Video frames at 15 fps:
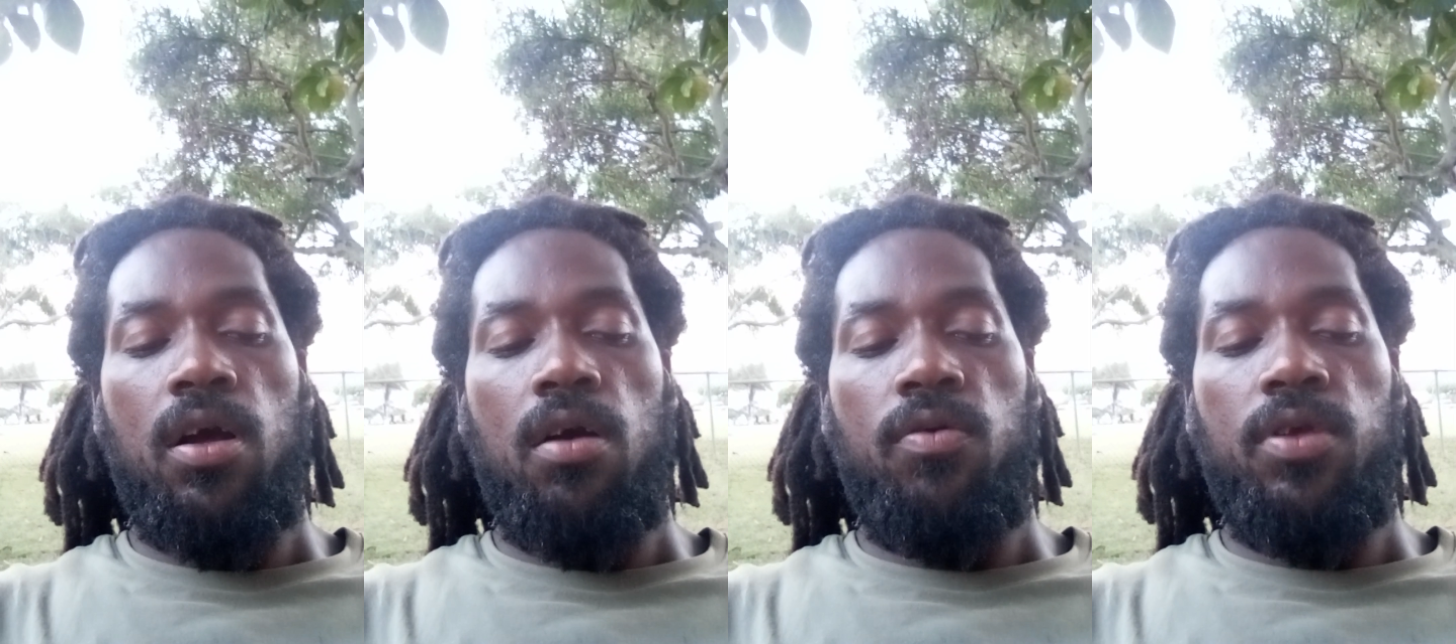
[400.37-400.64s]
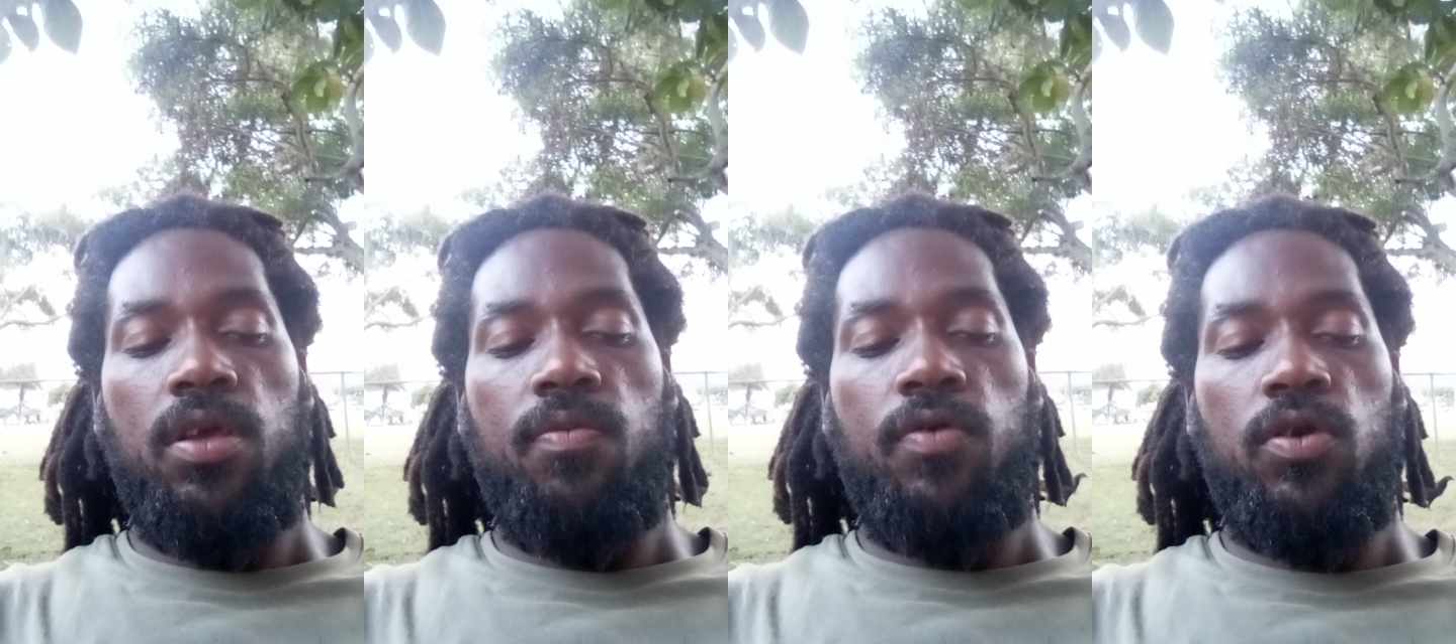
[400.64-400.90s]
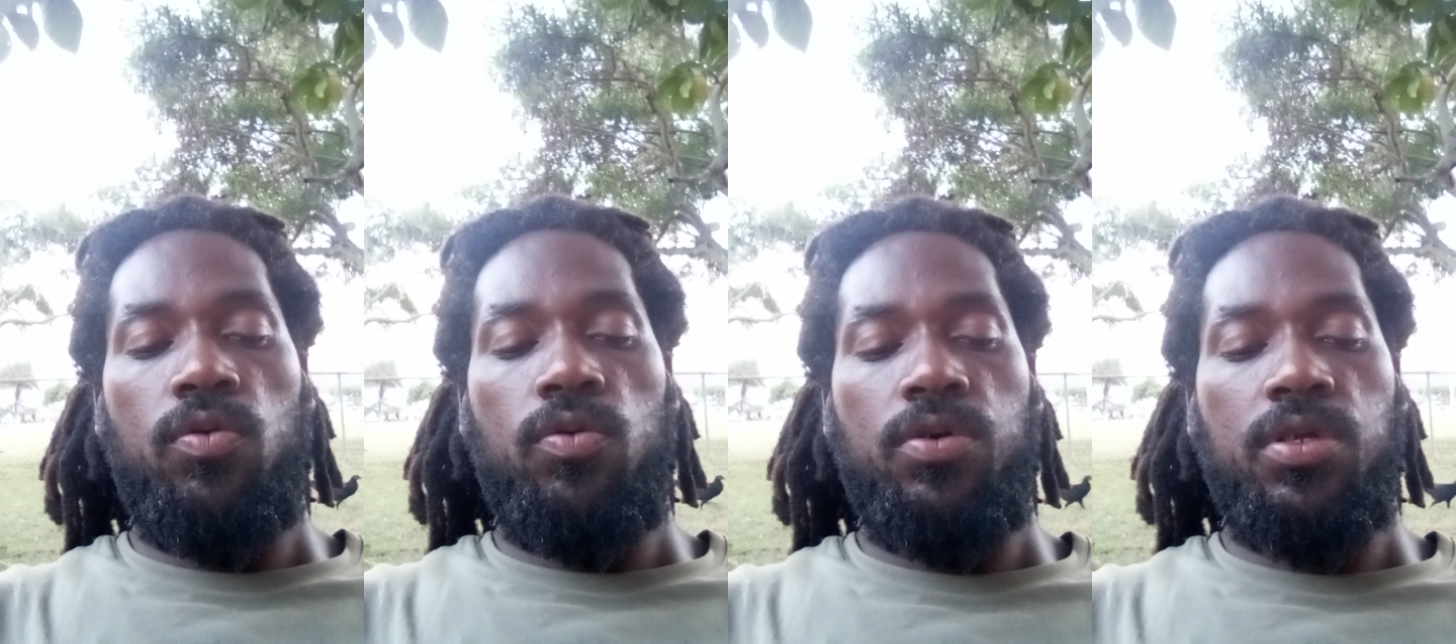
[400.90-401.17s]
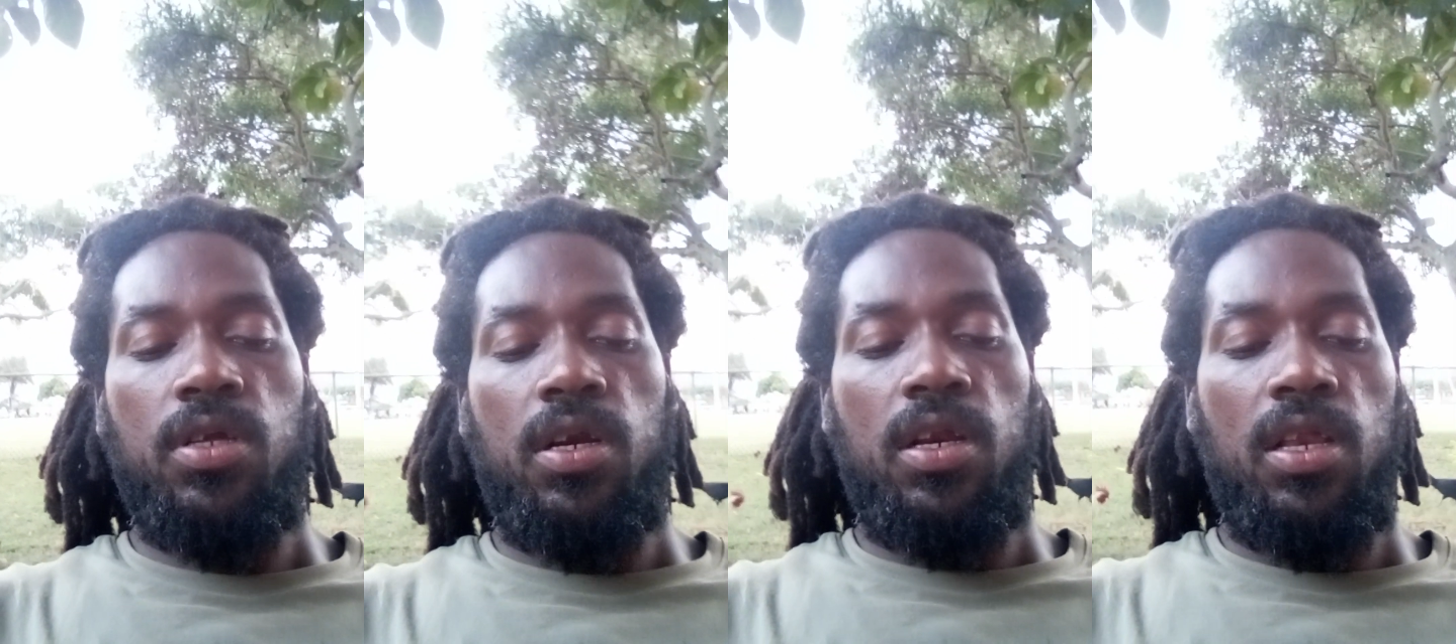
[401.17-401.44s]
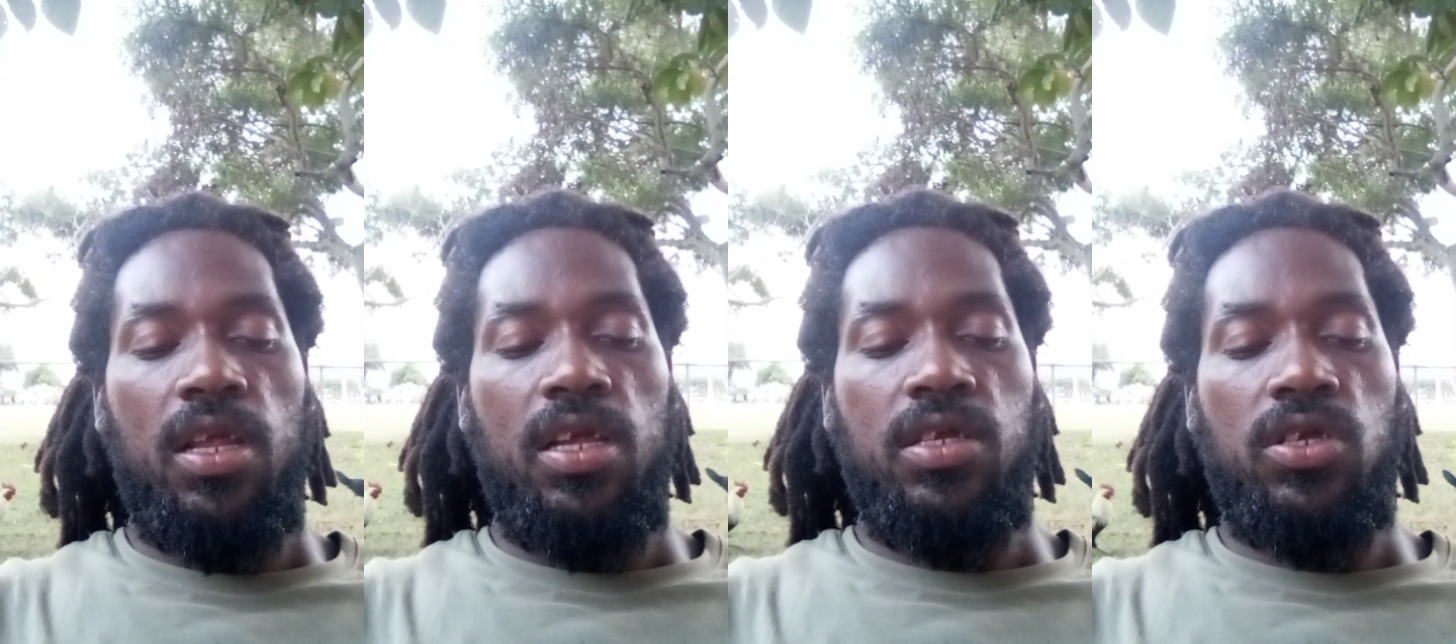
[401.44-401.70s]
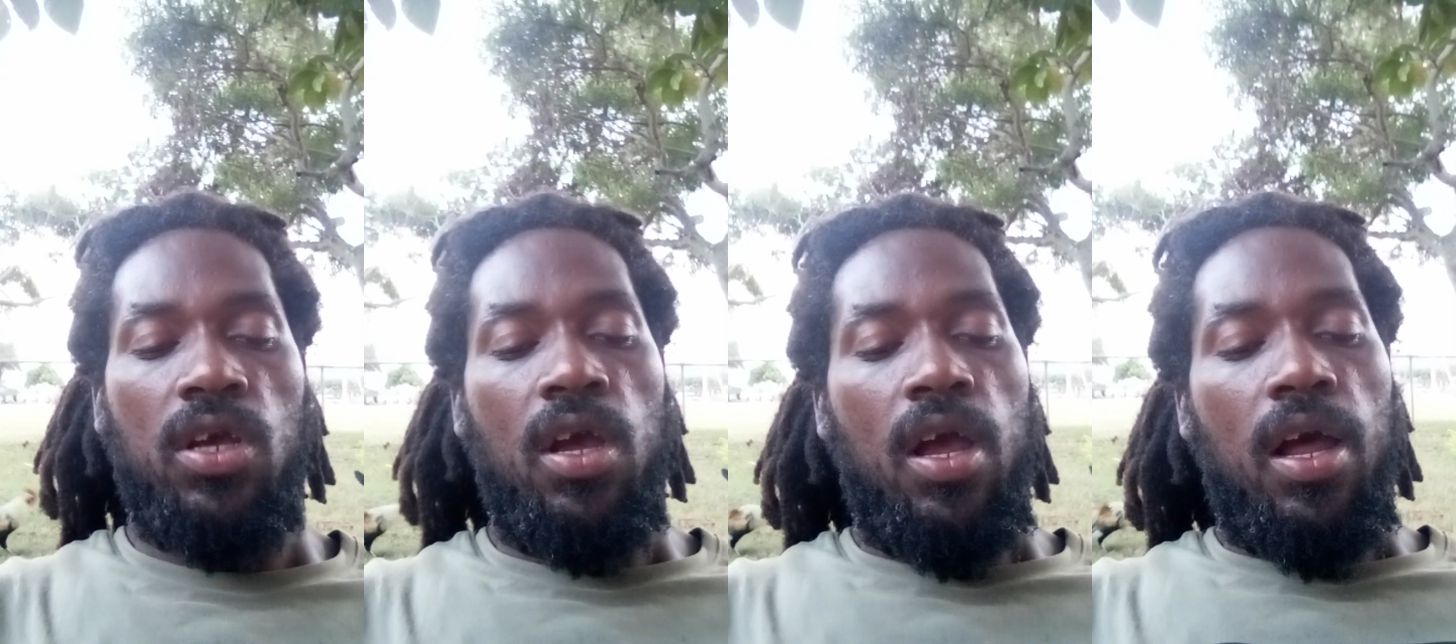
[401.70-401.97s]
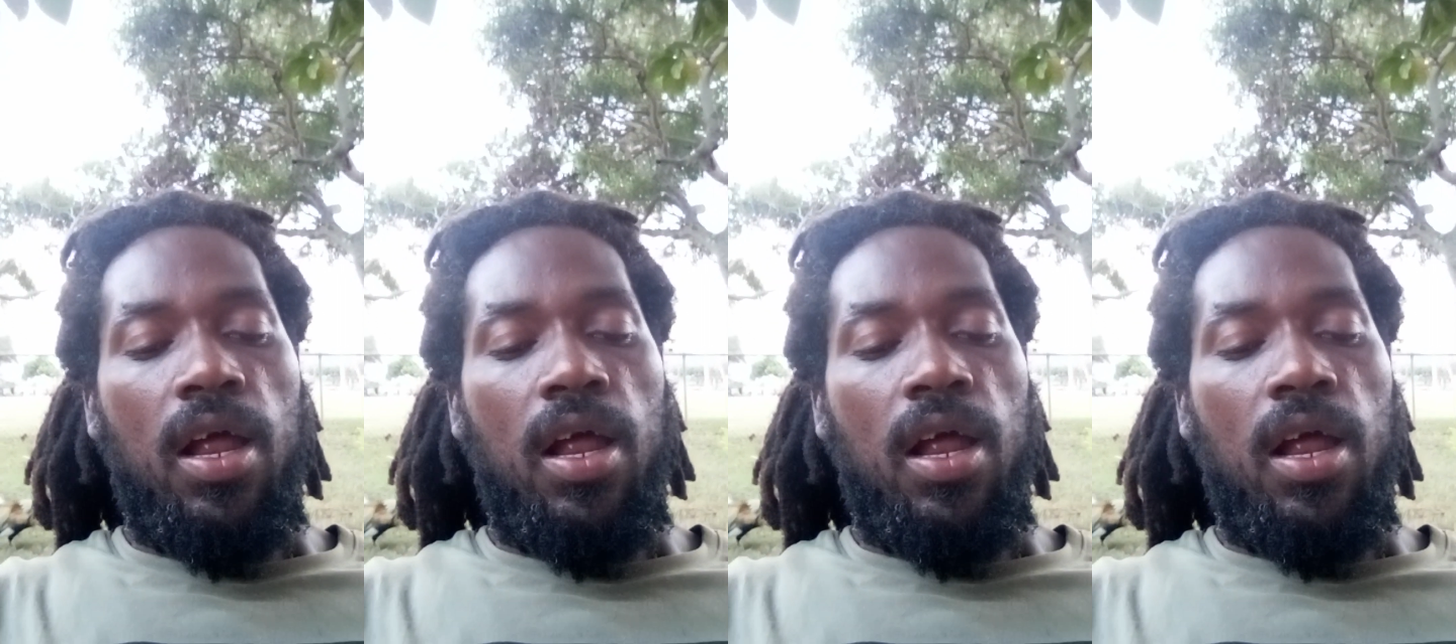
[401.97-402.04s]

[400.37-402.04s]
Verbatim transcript: all evildoers and elites